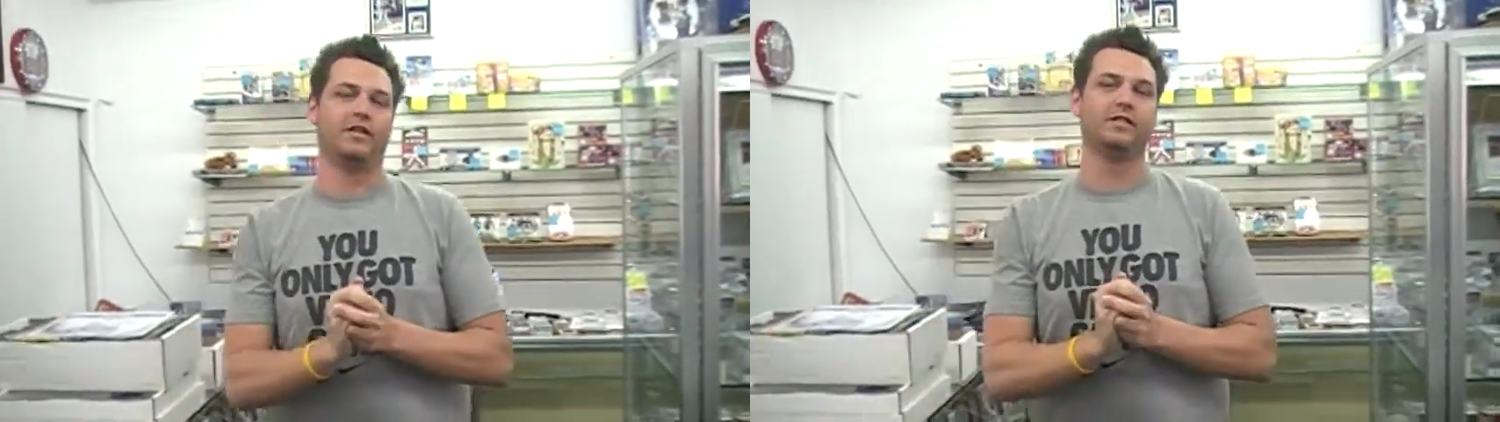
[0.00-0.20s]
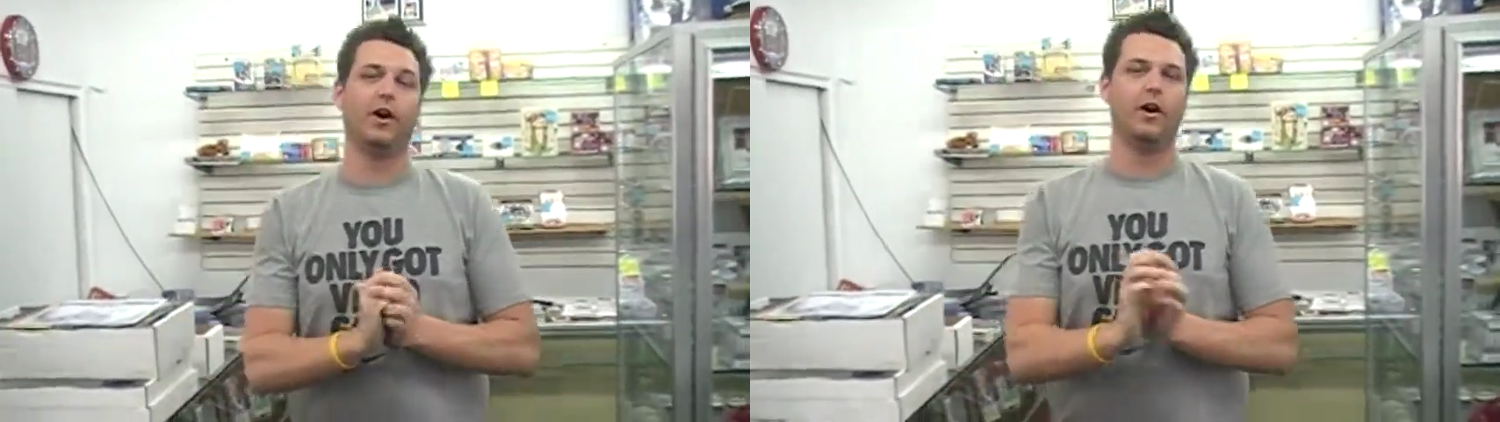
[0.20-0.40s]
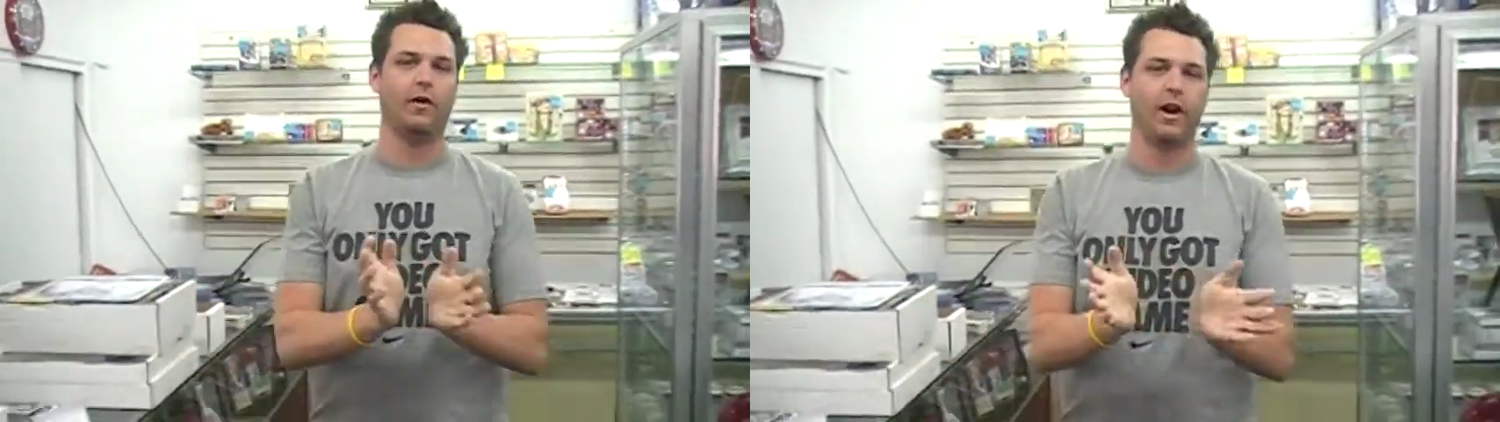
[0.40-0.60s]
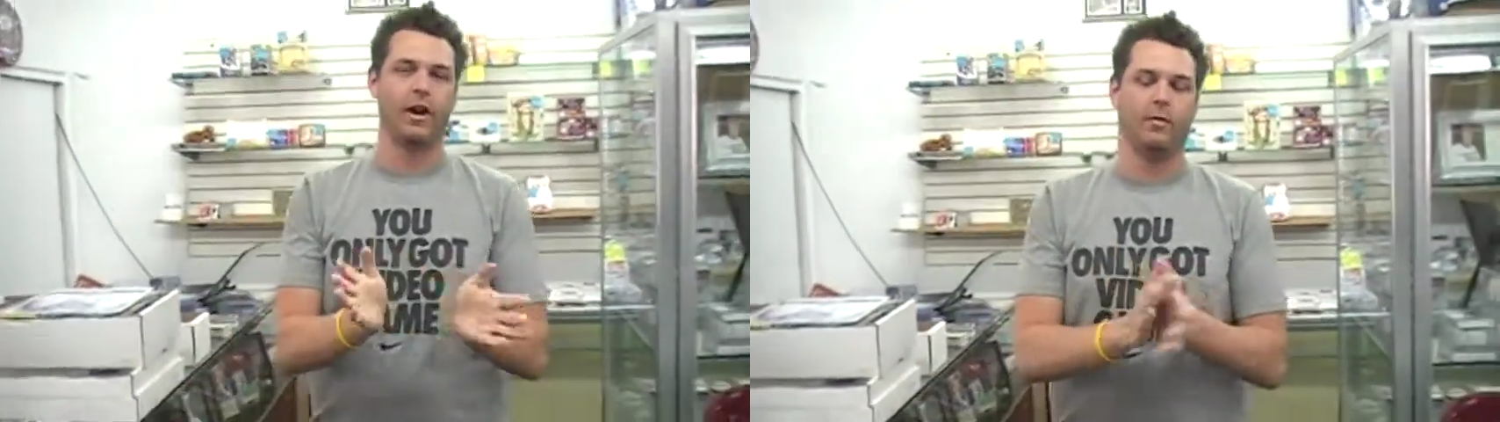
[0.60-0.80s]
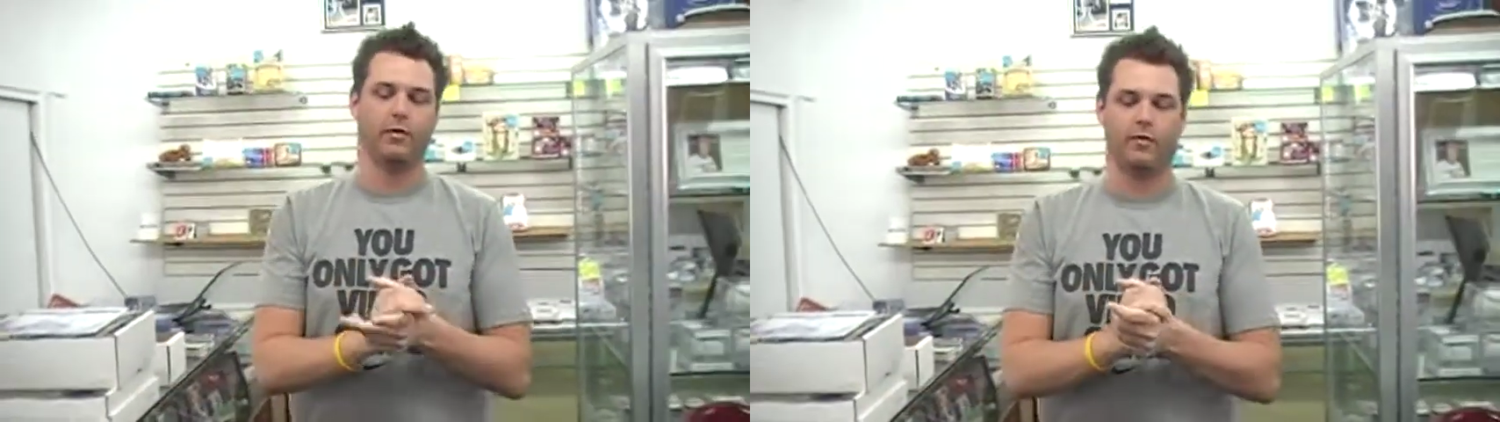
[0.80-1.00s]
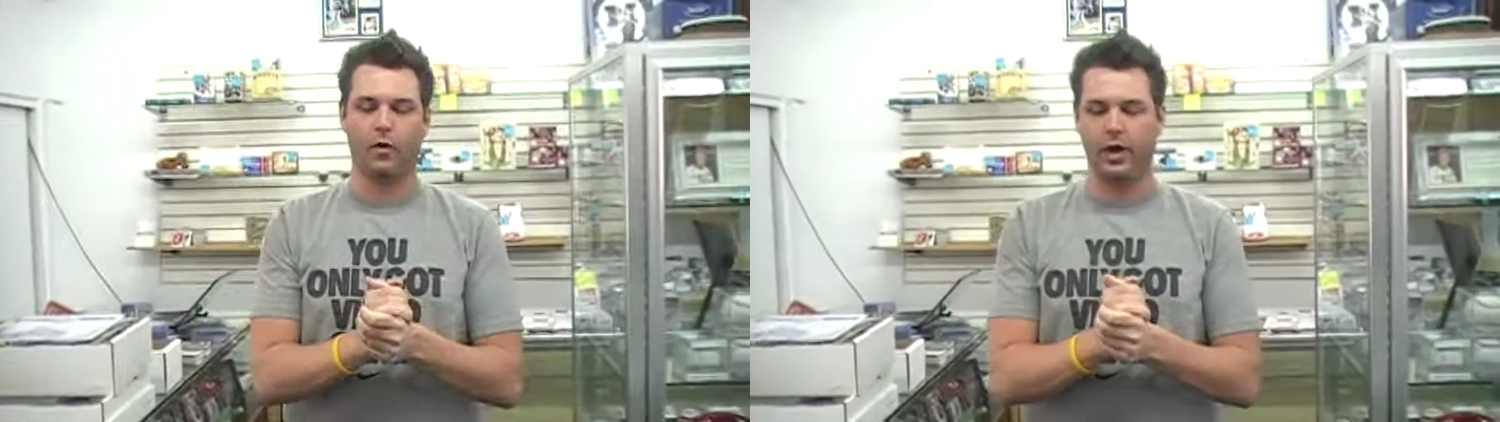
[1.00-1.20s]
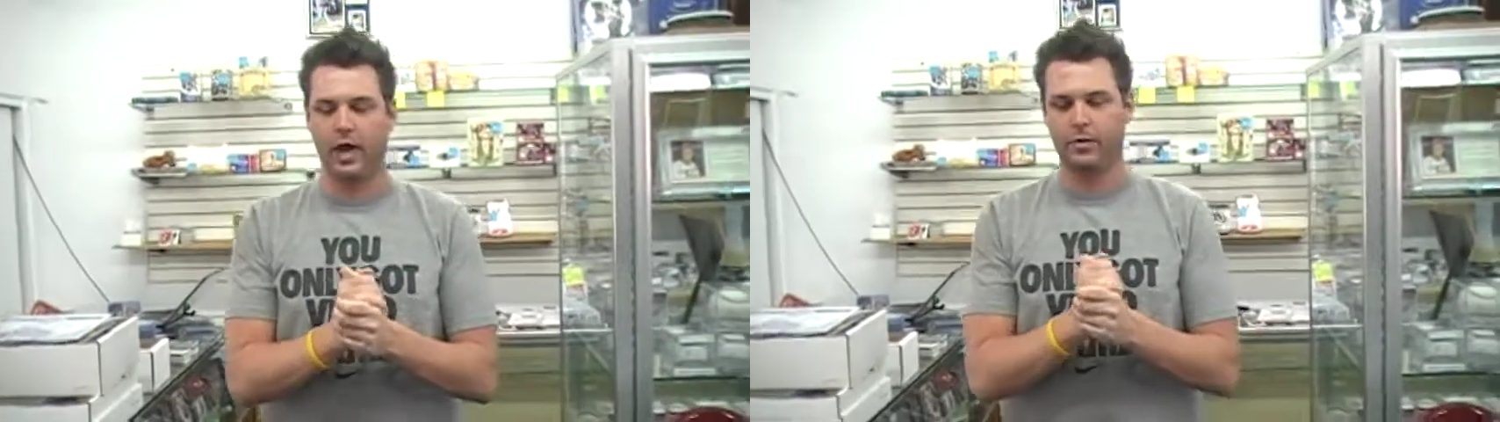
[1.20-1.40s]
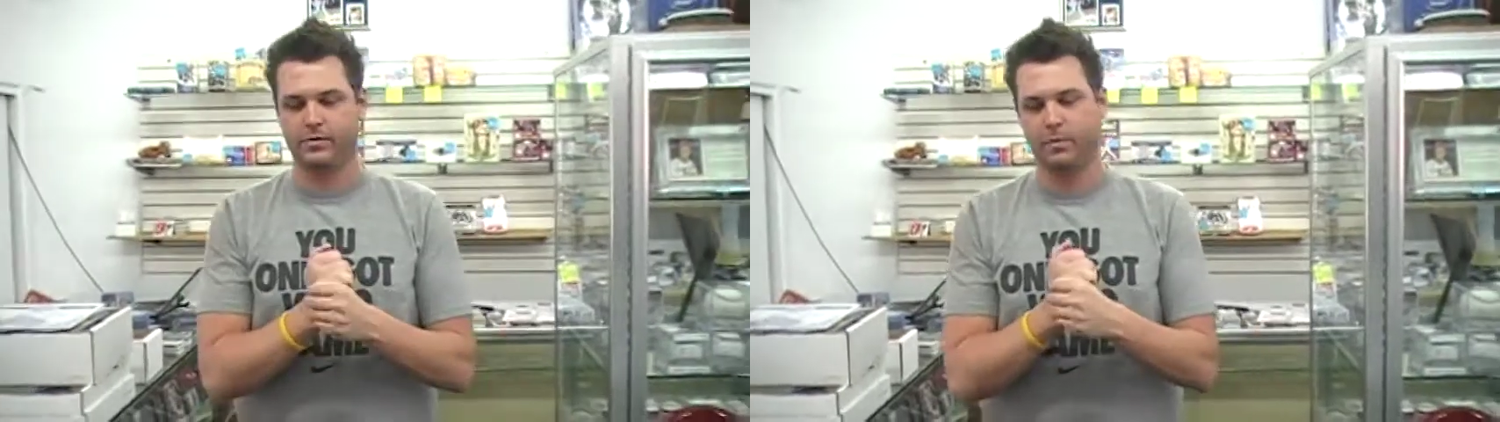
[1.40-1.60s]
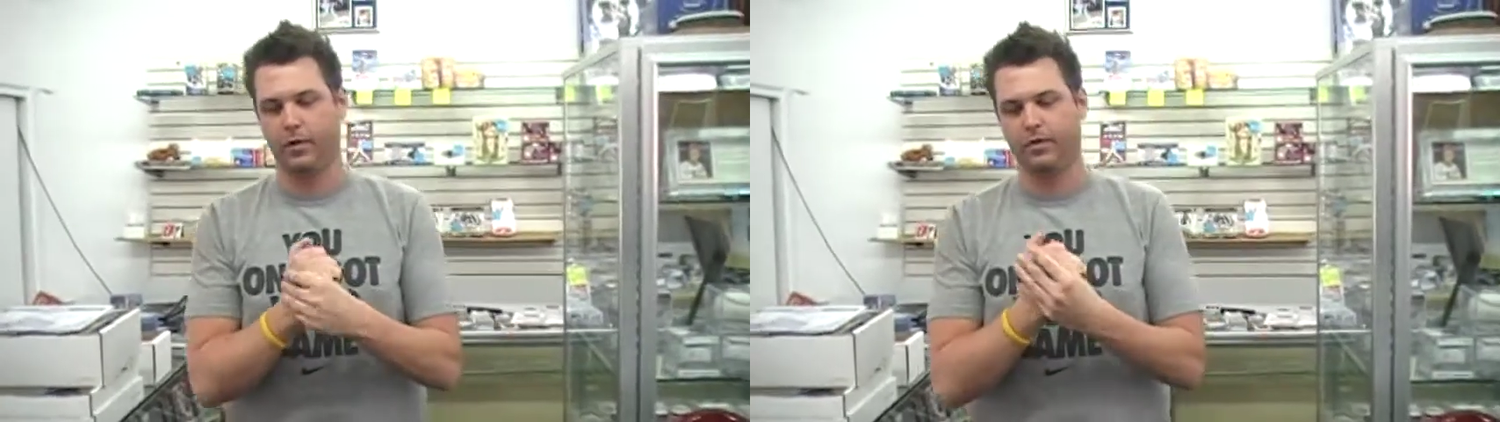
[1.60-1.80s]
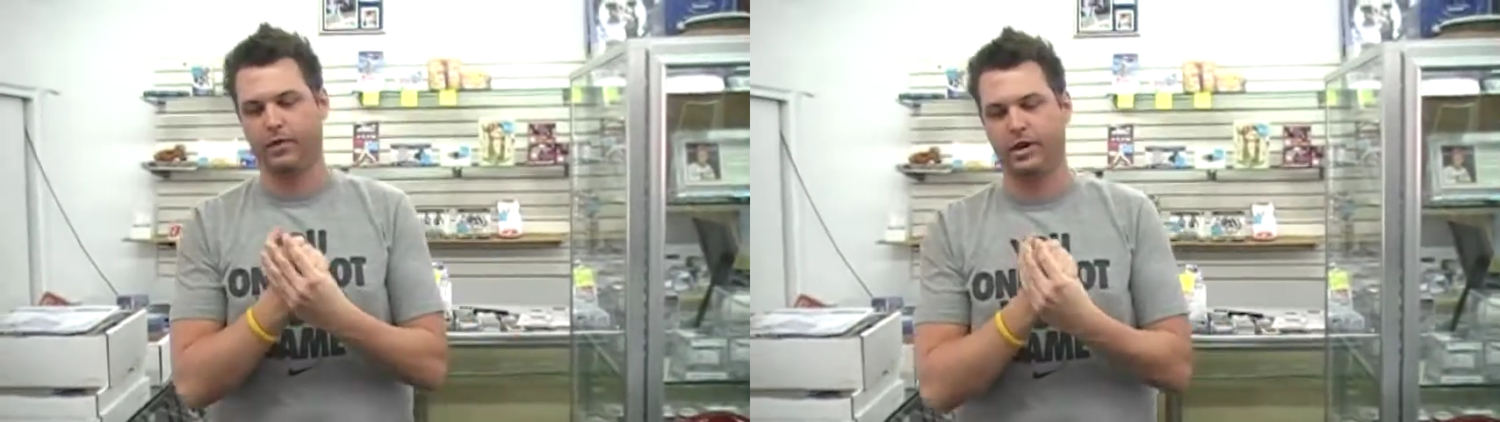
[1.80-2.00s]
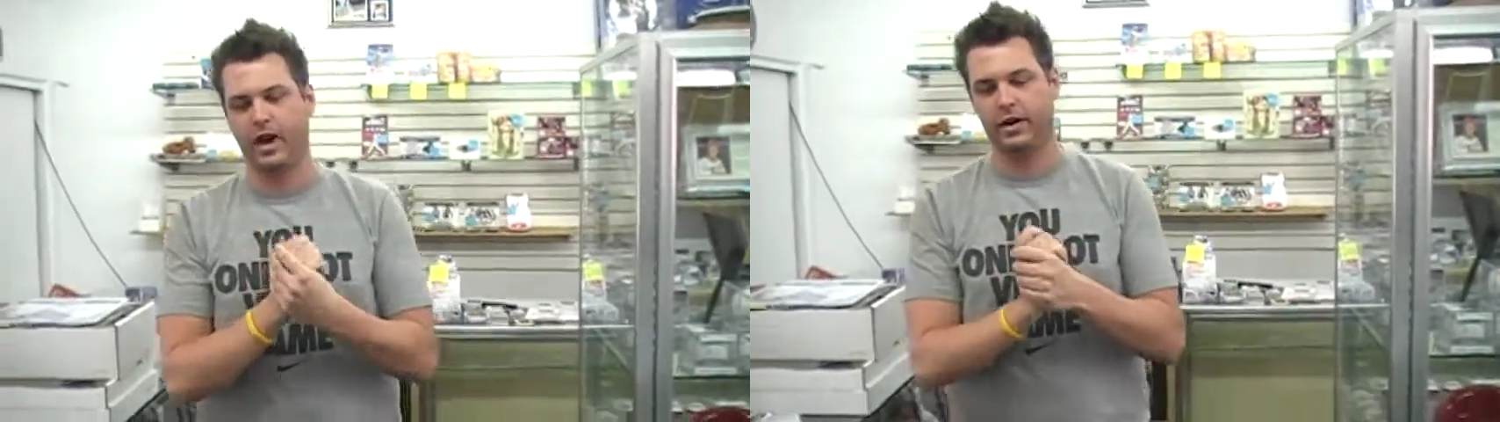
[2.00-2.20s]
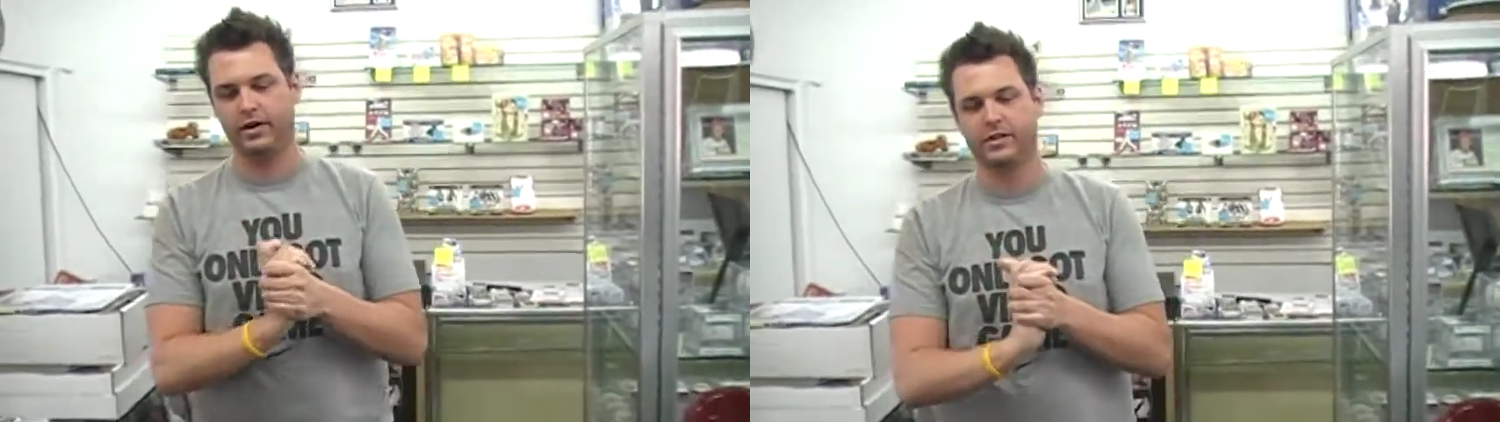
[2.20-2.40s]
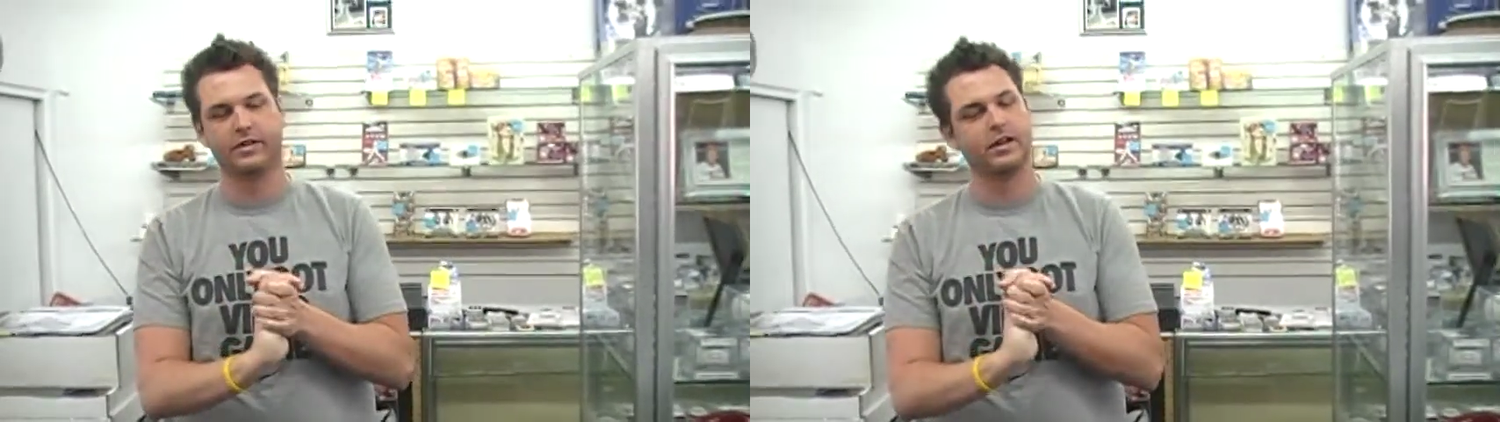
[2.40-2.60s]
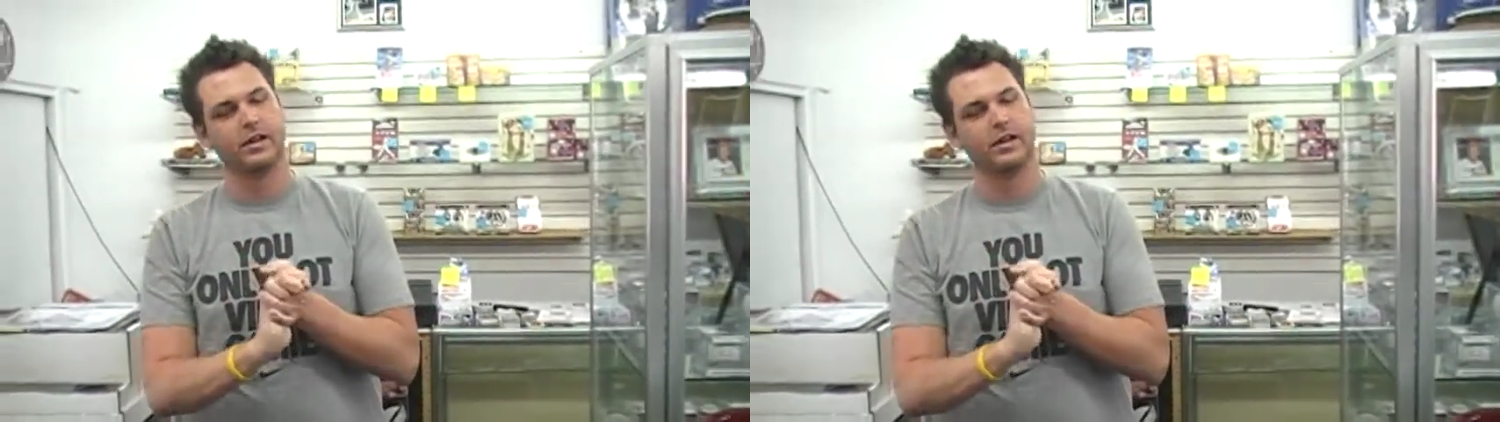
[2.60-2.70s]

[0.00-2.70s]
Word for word: Nick. Sorry, Ryan. I'm 140. I was pulled for the Niners.